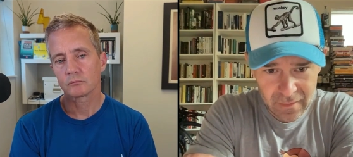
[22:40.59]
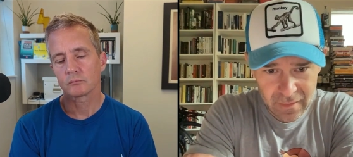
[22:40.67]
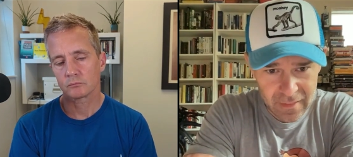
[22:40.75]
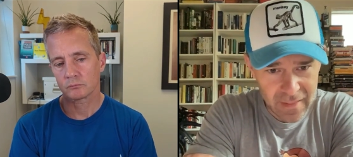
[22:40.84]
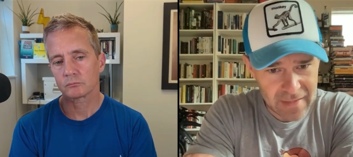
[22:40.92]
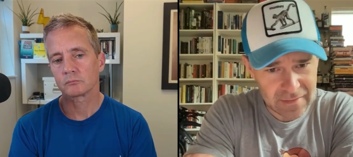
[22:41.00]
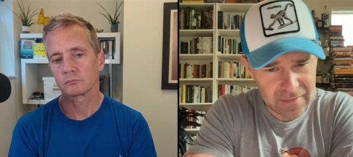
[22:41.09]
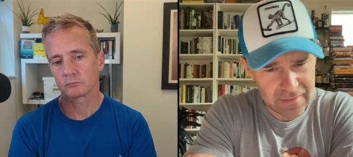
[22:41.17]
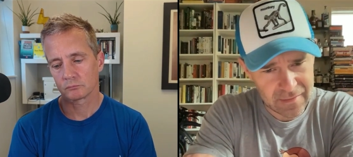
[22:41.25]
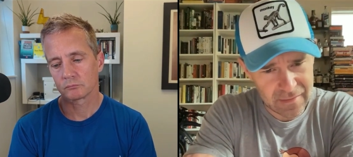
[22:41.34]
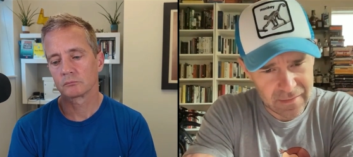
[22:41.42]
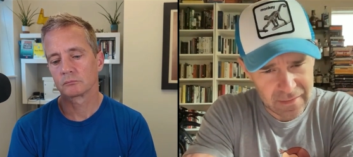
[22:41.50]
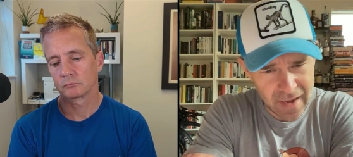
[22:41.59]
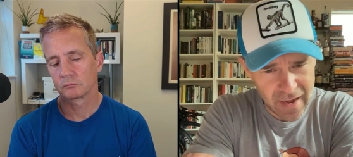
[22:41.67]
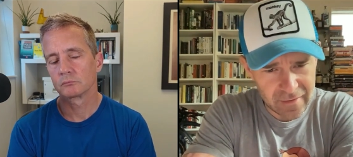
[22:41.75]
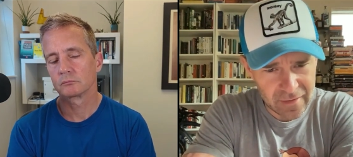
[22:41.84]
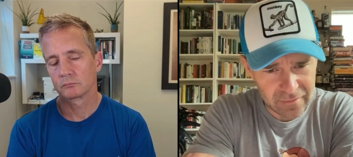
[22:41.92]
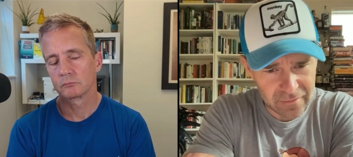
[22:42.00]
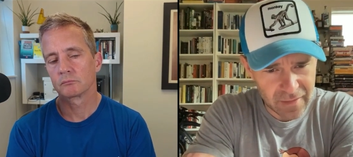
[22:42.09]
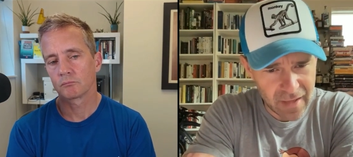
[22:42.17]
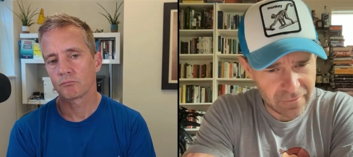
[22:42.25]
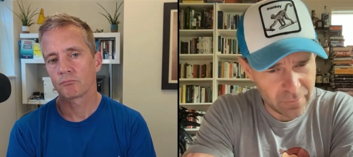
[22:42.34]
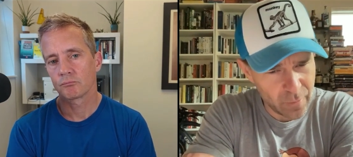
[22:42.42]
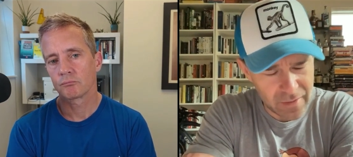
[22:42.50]
Speaker 1: that's an area of
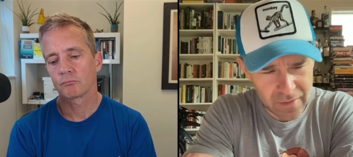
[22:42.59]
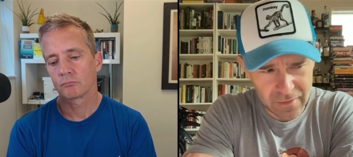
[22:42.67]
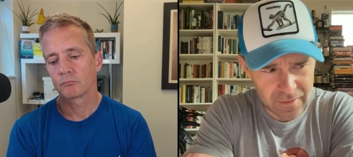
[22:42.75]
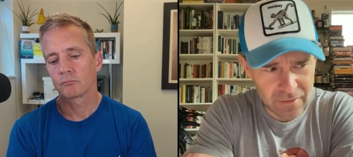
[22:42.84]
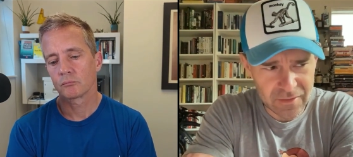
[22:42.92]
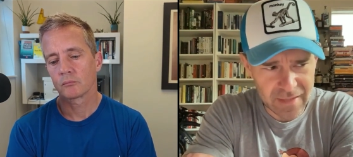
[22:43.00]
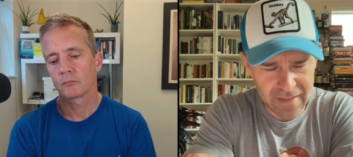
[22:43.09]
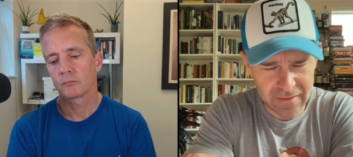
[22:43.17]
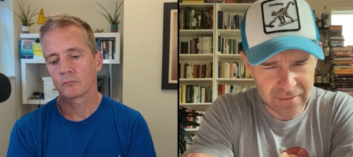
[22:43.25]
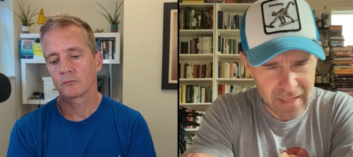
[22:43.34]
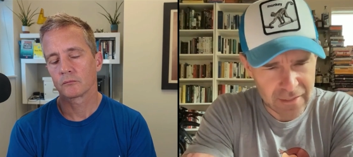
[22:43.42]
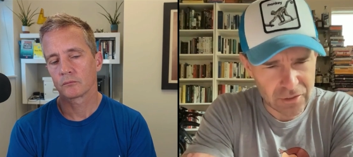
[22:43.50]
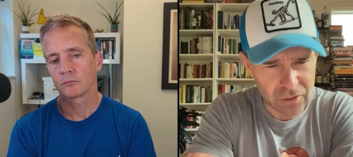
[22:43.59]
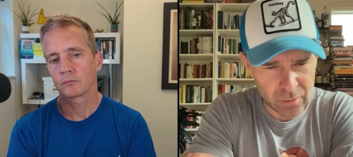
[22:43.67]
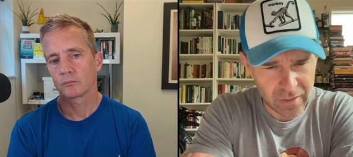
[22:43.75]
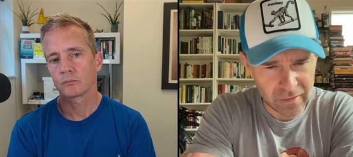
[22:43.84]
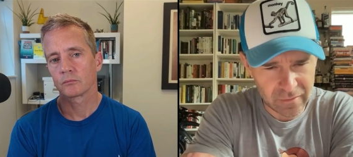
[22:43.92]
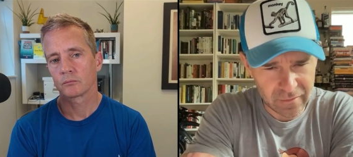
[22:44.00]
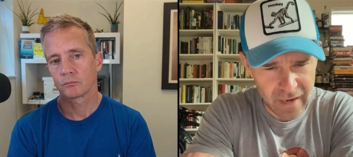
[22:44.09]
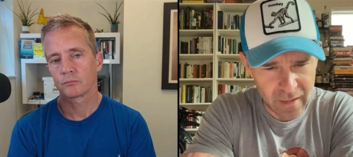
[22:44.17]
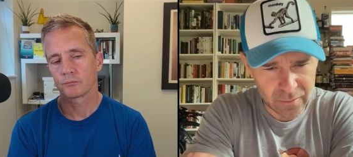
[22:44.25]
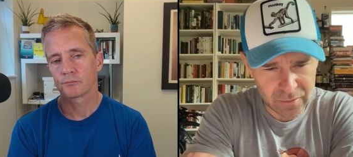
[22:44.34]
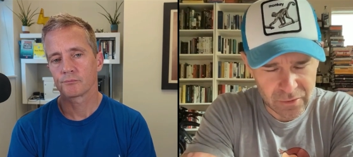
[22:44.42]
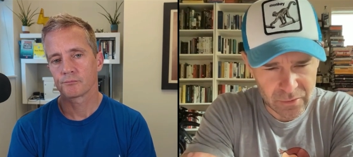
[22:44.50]
life where there's not a lot of joking
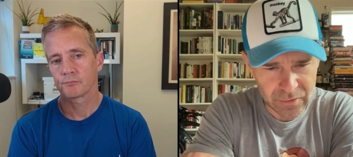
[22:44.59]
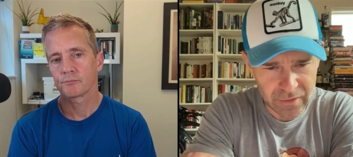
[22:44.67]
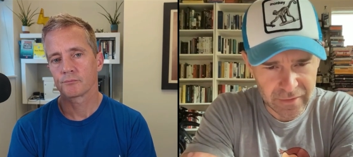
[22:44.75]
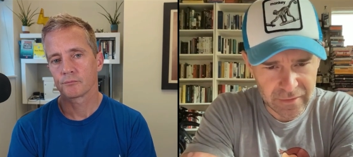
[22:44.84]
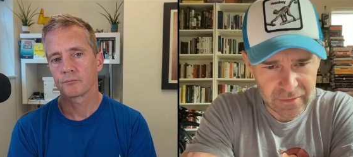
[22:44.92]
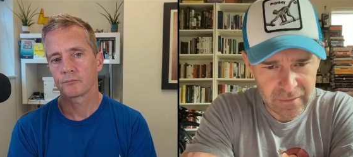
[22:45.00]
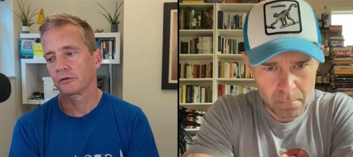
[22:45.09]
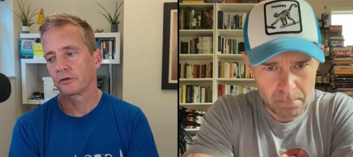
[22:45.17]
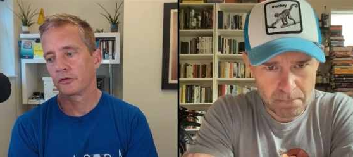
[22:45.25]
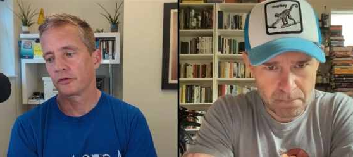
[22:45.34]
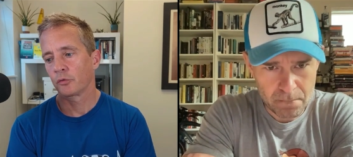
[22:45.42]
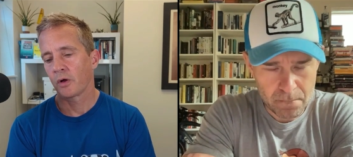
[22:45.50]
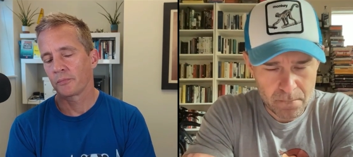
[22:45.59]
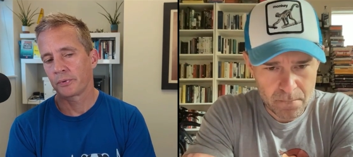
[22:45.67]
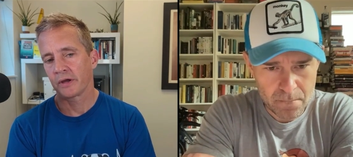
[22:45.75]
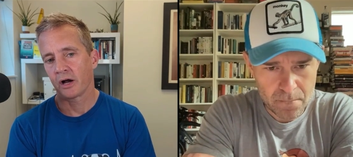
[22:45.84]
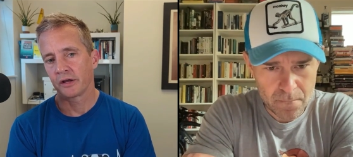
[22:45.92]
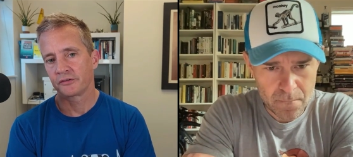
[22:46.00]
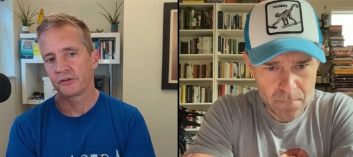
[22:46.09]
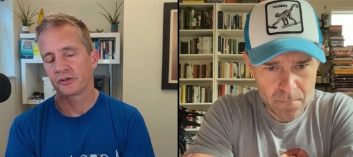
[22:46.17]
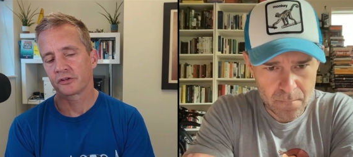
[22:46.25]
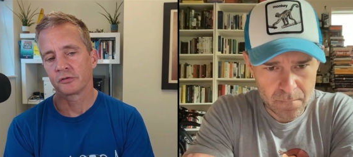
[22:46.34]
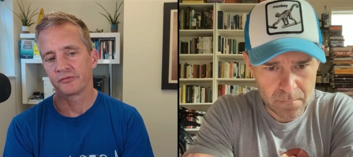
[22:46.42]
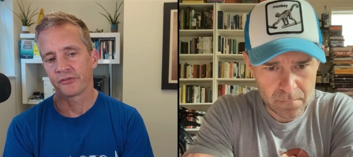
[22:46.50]
around usually.
Speaker 2: The one bit I
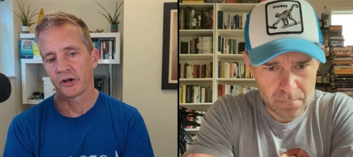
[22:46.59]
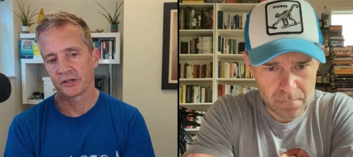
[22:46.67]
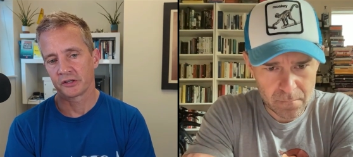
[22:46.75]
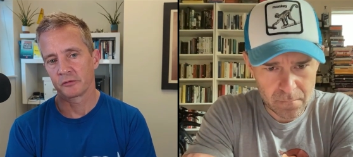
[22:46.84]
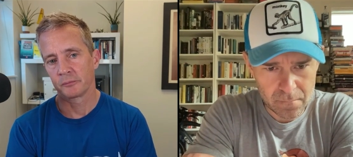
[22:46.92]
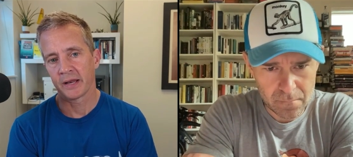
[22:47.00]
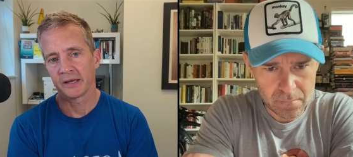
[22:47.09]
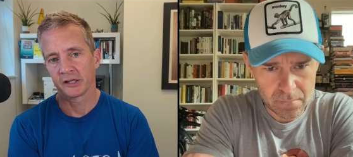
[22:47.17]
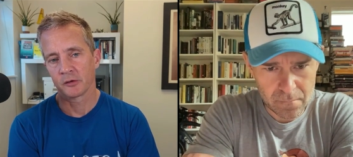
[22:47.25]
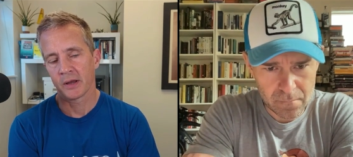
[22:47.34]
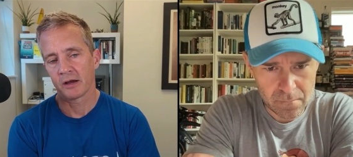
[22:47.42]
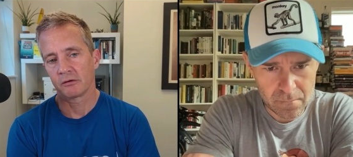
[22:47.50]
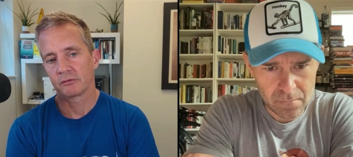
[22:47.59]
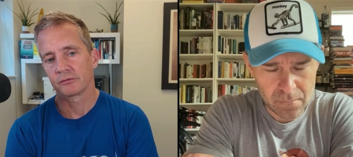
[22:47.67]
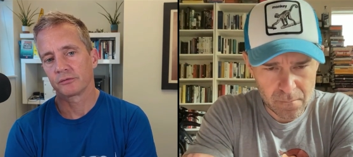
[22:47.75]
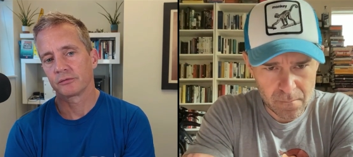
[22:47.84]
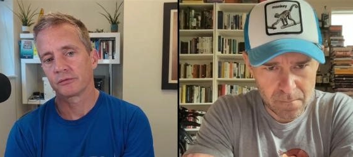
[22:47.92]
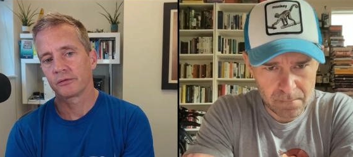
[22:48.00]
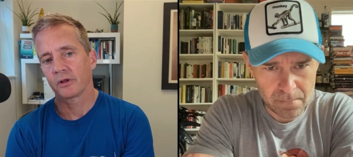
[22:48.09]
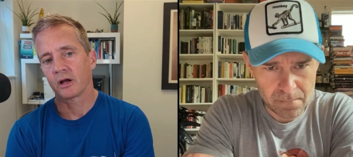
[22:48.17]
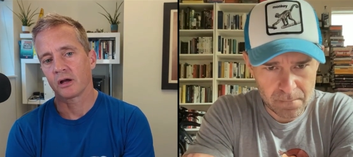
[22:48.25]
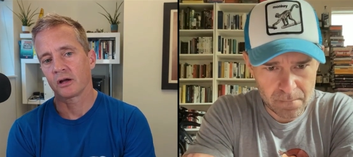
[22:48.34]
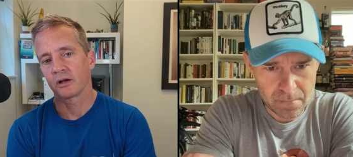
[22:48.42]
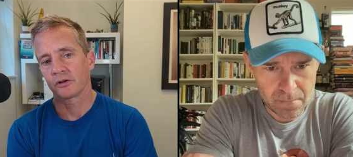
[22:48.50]
did find compelling about
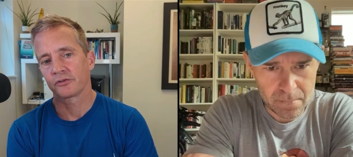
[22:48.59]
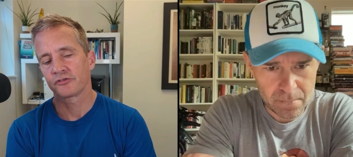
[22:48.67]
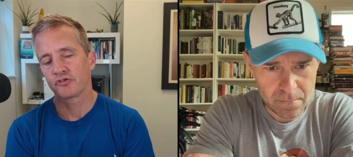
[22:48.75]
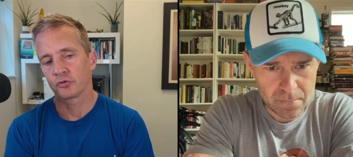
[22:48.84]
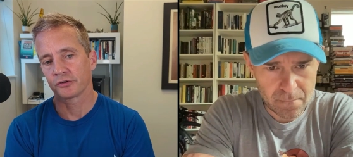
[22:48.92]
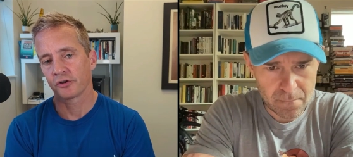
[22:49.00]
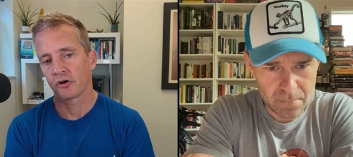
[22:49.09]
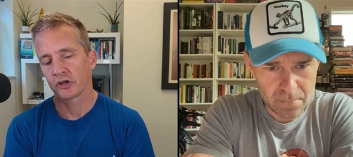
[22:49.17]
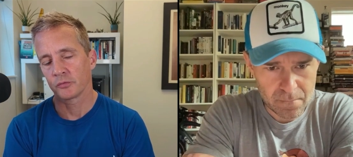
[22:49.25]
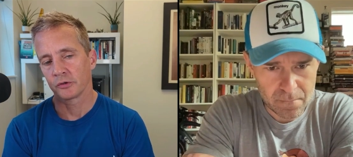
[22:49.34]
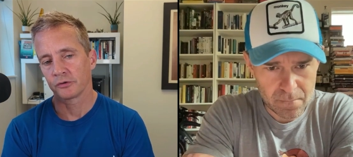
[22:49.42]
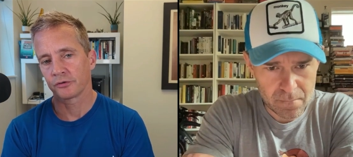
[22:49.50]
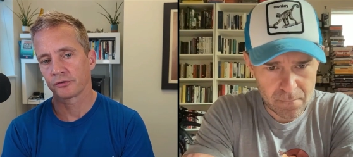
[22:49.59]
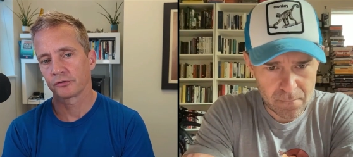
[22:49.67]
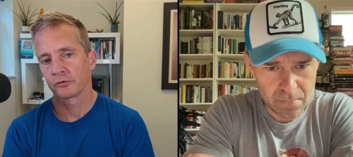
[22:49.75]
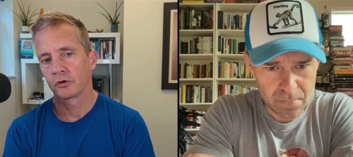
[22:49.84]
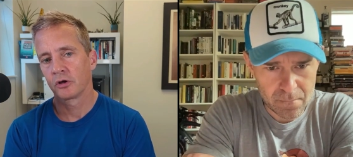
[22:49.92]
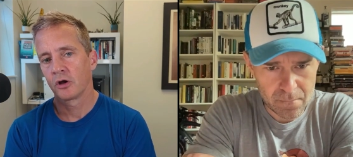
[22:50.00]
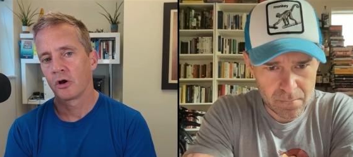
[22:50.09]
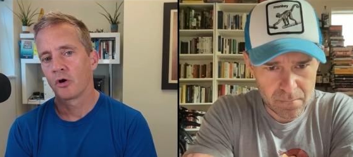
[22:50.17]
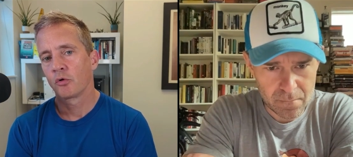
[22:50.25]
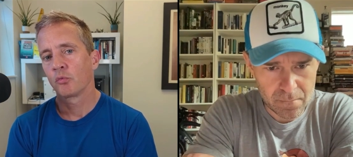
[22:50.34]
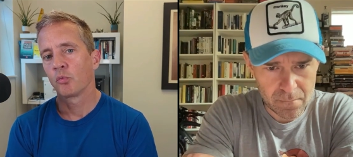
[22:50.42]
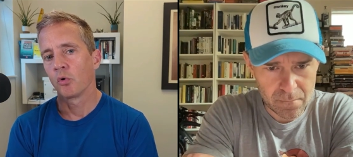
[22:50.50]
Stewart's arguments
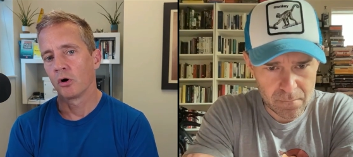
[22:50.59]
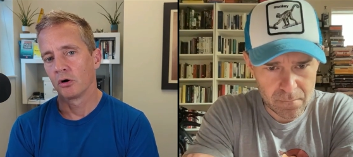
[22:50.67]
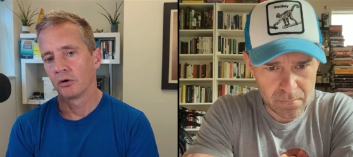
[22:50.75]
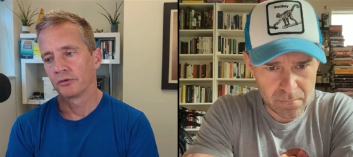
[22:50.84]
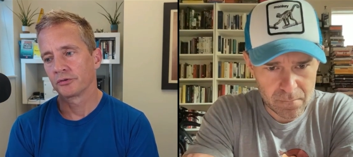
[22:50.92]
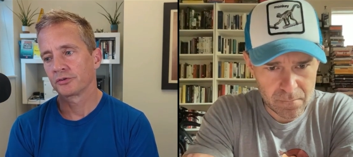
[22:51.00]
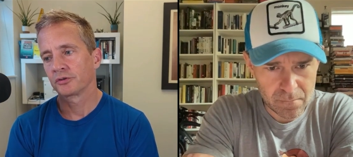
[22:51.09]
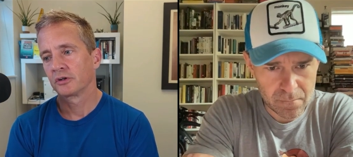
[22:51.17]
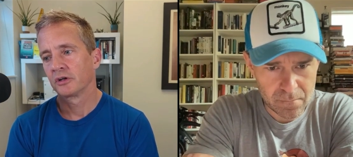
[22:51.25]
was,